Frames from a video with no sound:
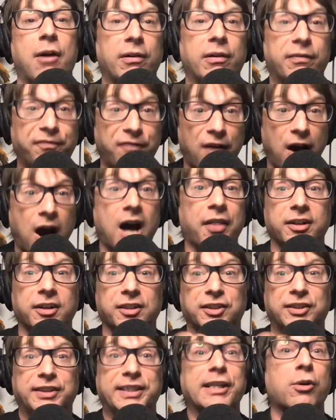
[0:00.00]
our
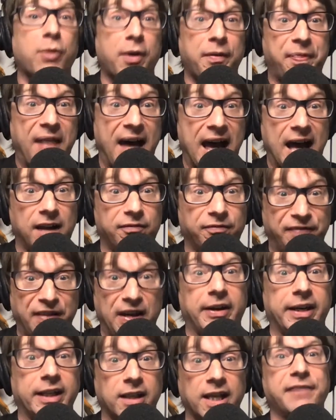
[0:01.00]
fathers deal with that
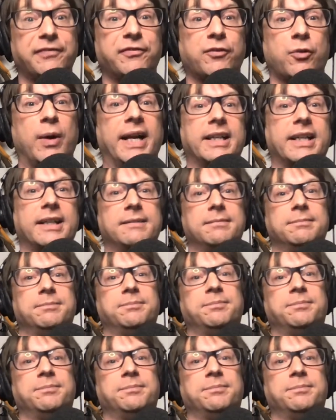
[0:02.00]
very life quake.